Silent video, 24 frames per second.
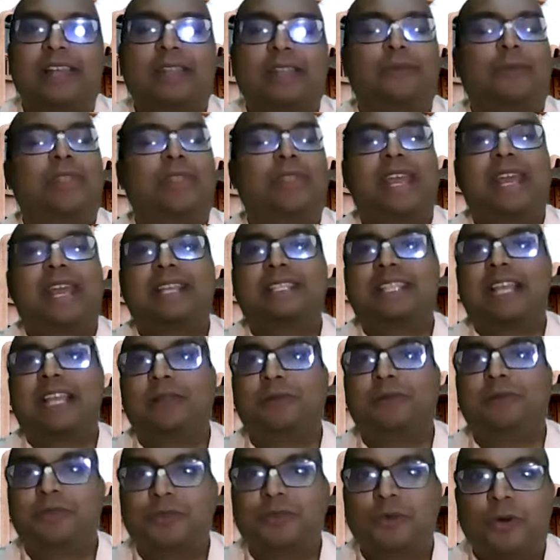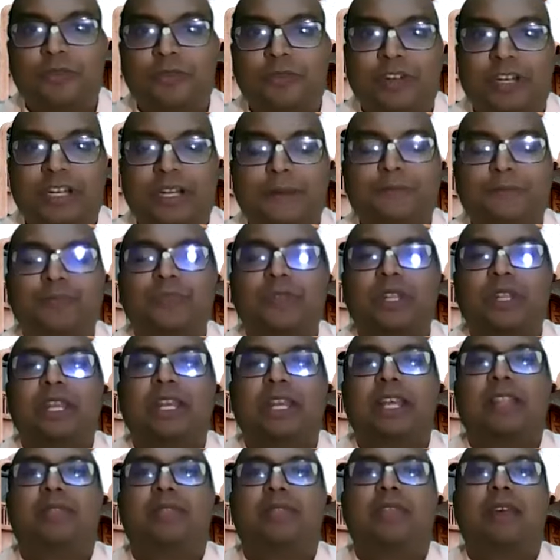And when the exile was over,
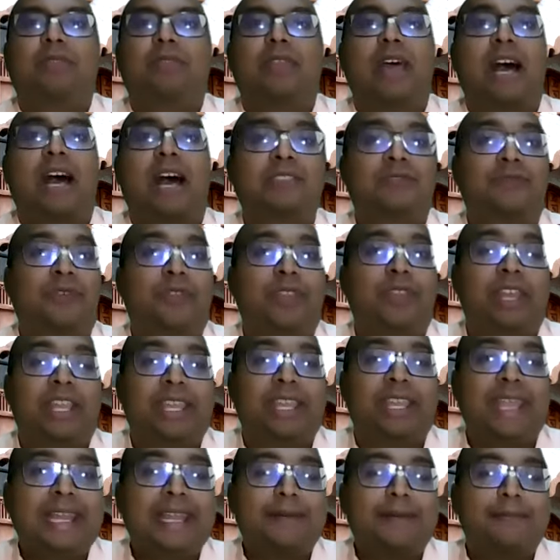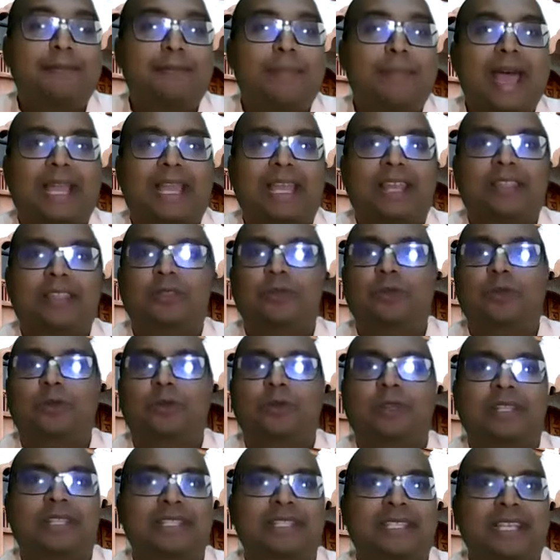then they asked for their kingdom back. And
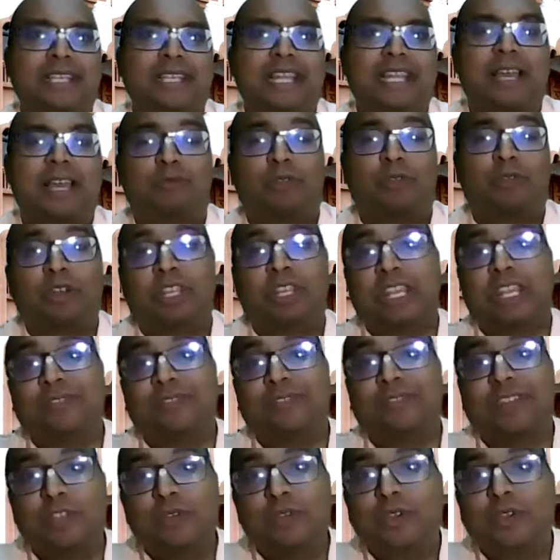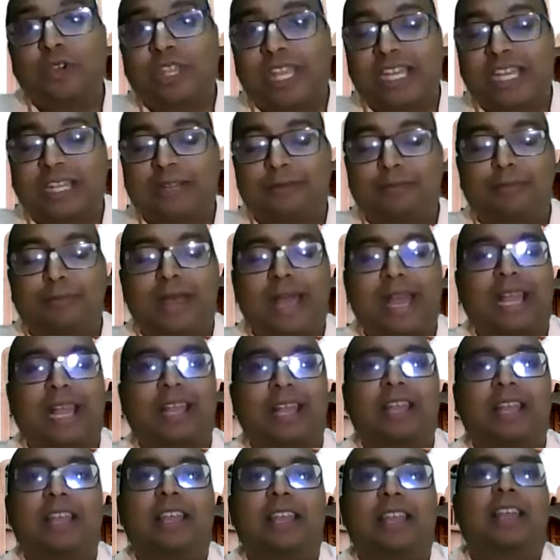Duryodhan said, I'm not giving you your kingdom
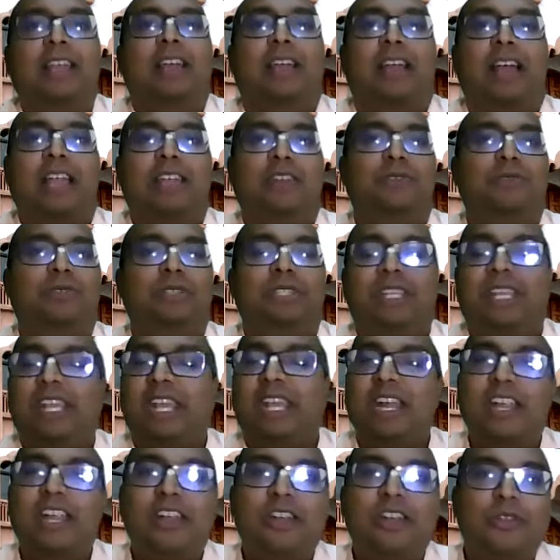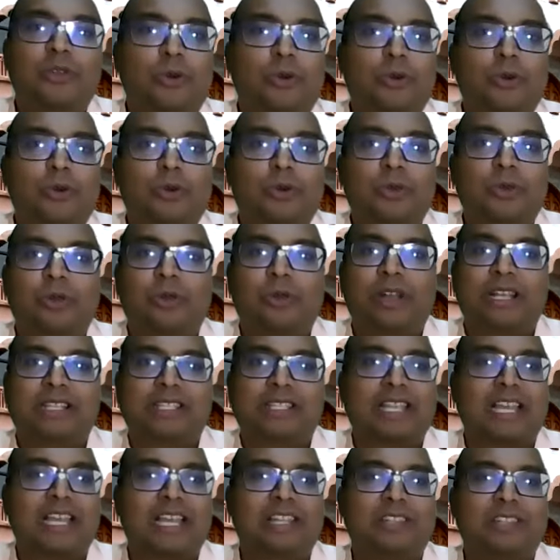back. I don't care. Your
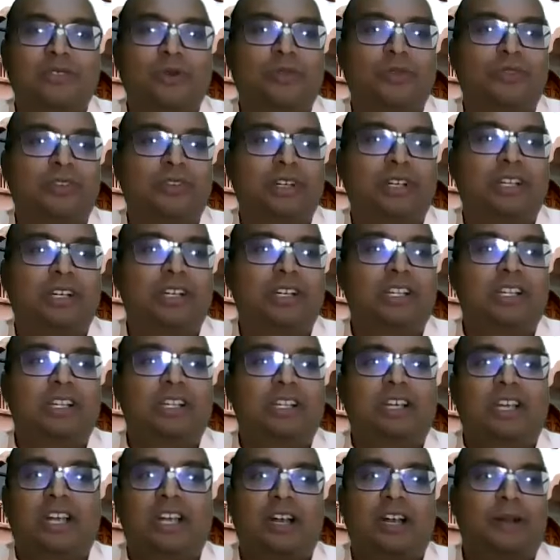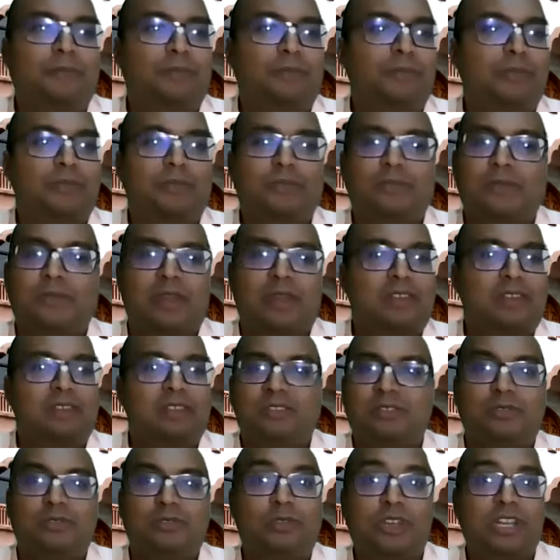exile is over.
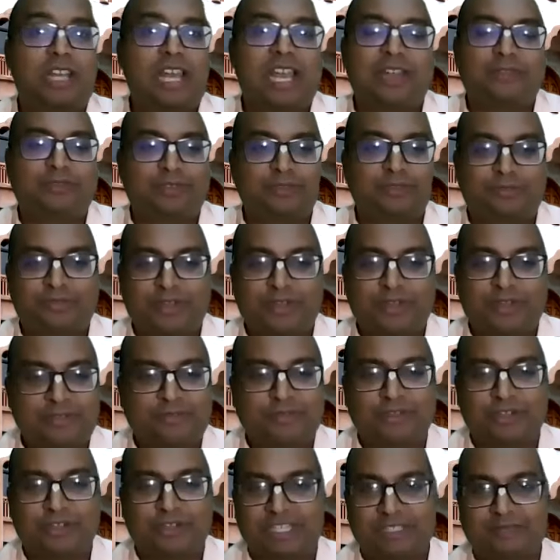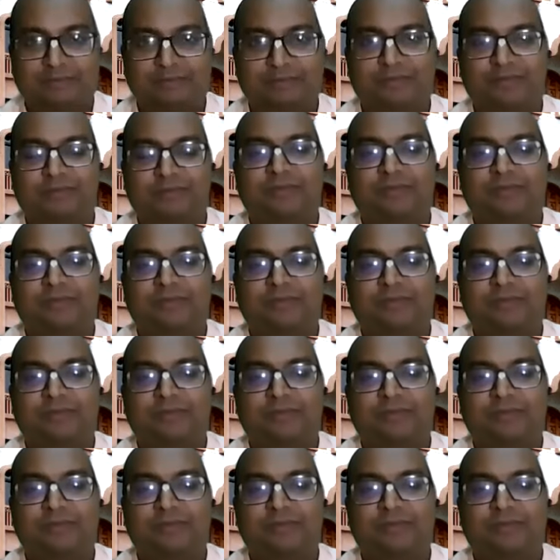You're going to have to fight for it.